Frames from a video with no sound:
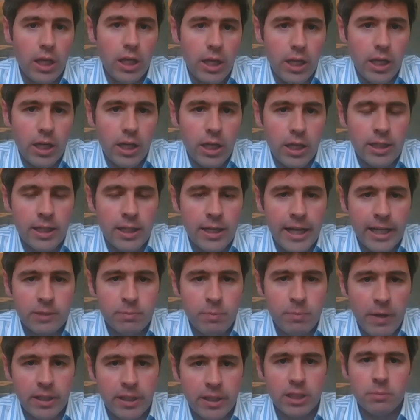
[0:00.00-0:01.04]
in the
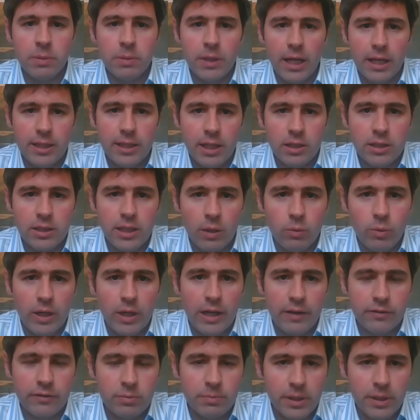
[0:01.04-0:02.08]
next period. But I think that will
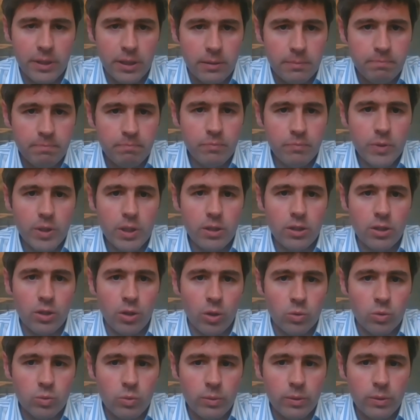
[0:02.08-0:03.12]
have to be,
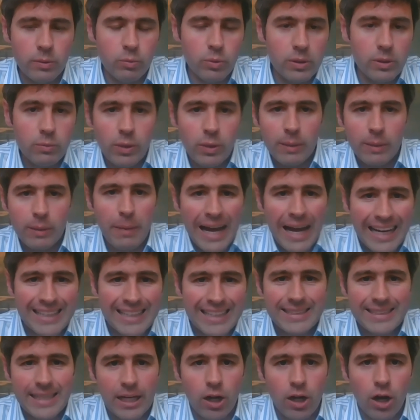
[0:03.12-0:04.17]
we'll
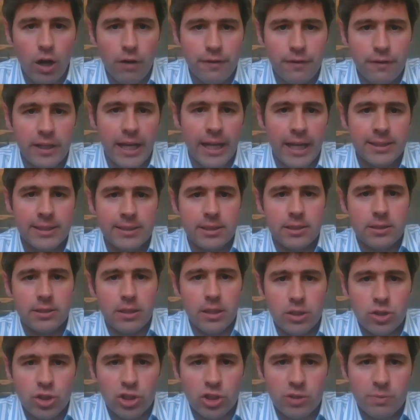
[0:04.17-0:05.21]
balance that off against
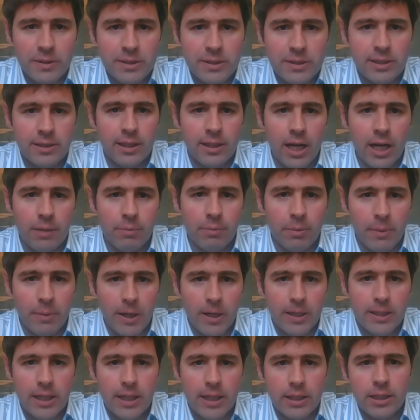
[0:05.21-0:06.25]
adjustments in the labour
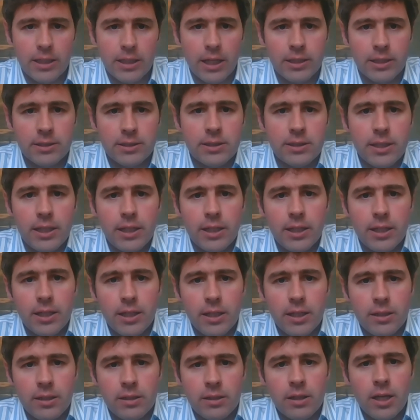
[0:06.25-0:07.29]
market and
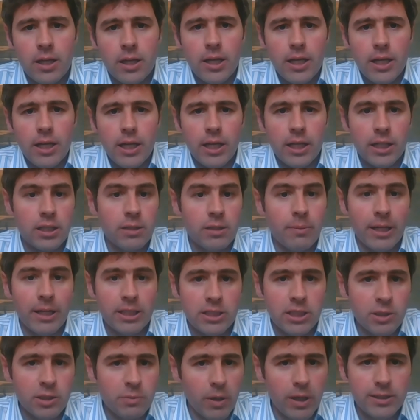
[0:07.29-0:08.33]
in
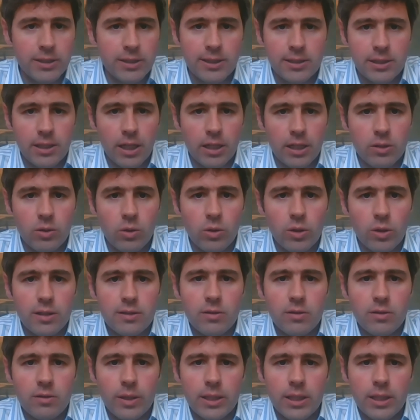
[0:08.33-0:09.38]
commodities prices like oil.
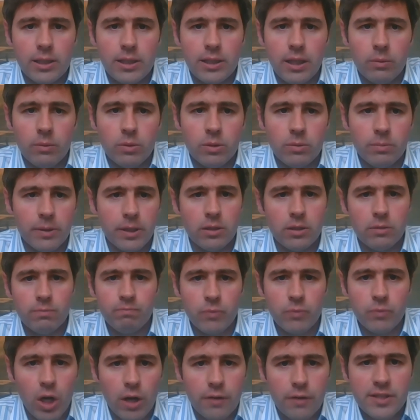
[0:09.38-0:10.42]
So I think there will be
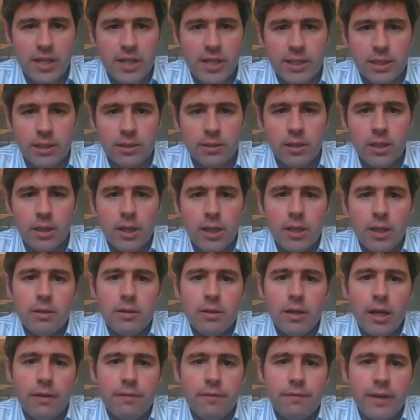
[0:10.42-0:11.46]
offsetting
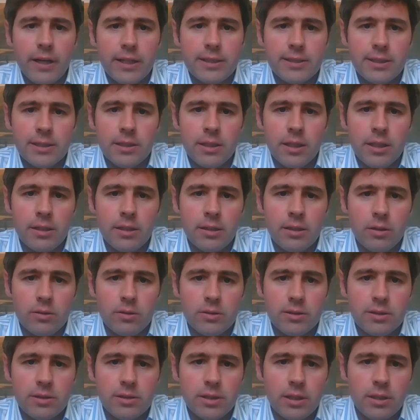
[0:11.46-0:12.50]
effects in
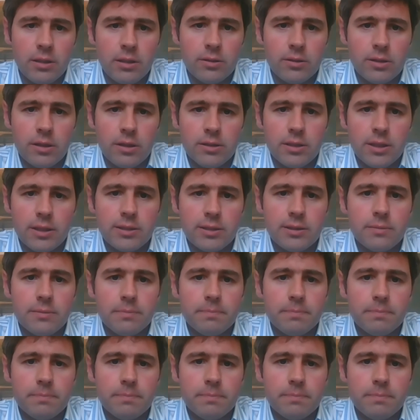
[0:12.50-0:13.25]
those contexts.